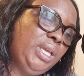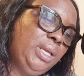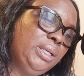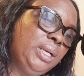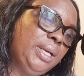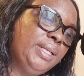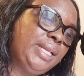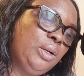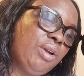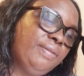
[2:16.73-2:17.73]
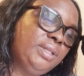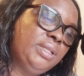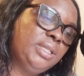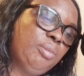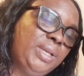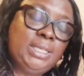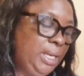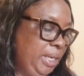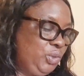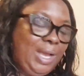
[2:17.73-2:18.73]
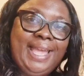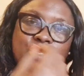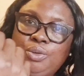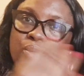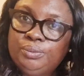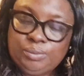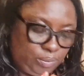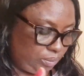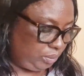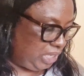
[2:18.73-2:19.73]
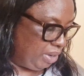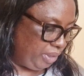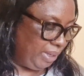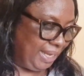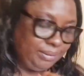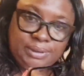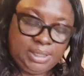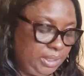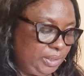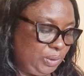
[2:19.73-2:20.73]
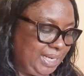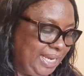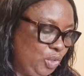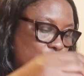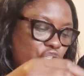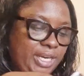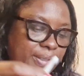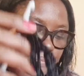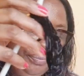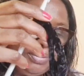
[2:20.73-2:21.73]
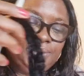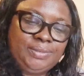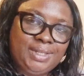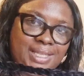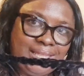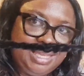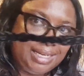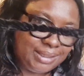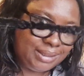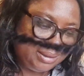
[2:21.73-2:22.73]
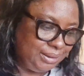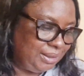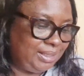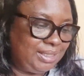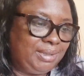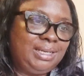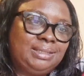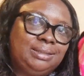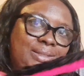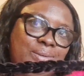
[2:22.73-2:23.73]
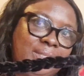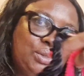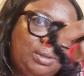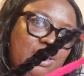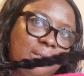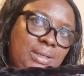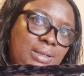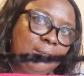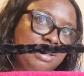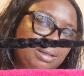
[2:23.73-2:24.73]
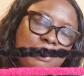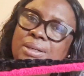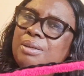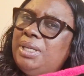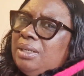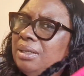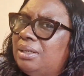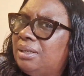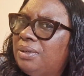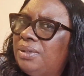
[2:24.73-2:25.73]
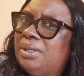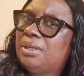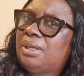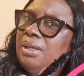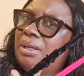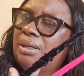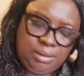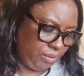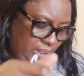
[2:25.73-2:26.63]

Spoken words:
I laughed at myself a few times and I thought, Thandi, what are you doing? But then I remembered everything we do for the first time feels awkward until it starts